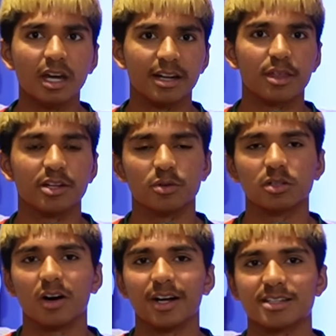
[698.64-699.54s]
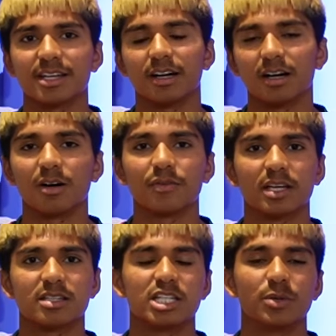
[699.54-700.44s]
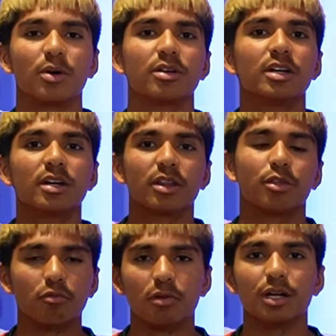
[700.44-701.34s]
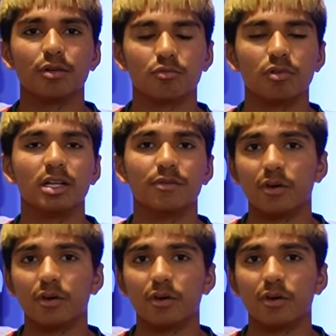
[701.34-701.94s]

Nathaniel Clyne at centre-half next season. You want three really